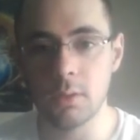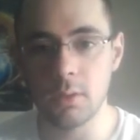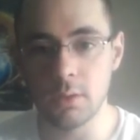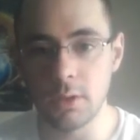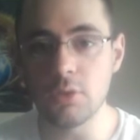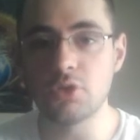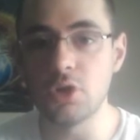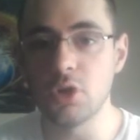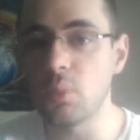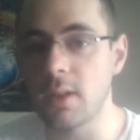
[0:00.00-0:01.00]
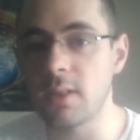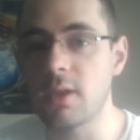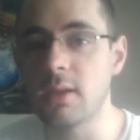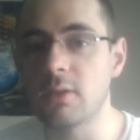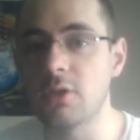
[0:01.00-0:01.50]
you should do what I
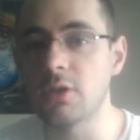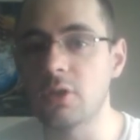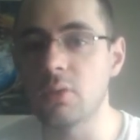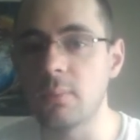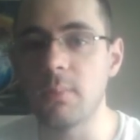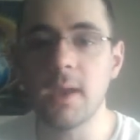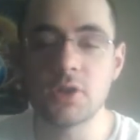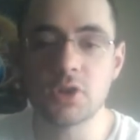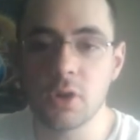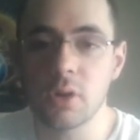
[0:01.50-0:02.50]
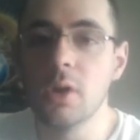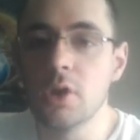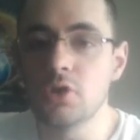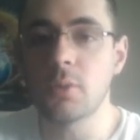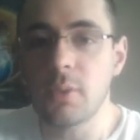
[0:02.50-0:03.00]
tell you to do and make sure
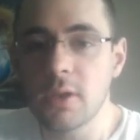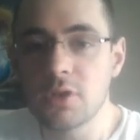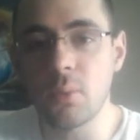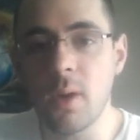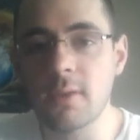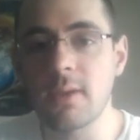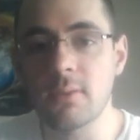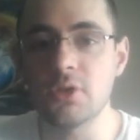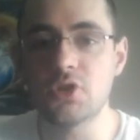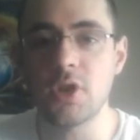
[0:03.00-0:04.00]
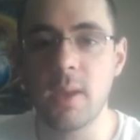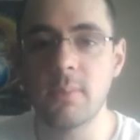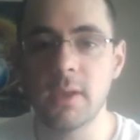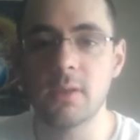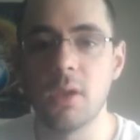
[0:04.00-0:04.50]
Triple H walks out the
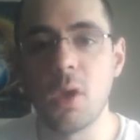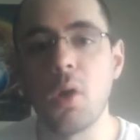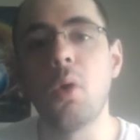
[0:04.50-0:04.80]
champion.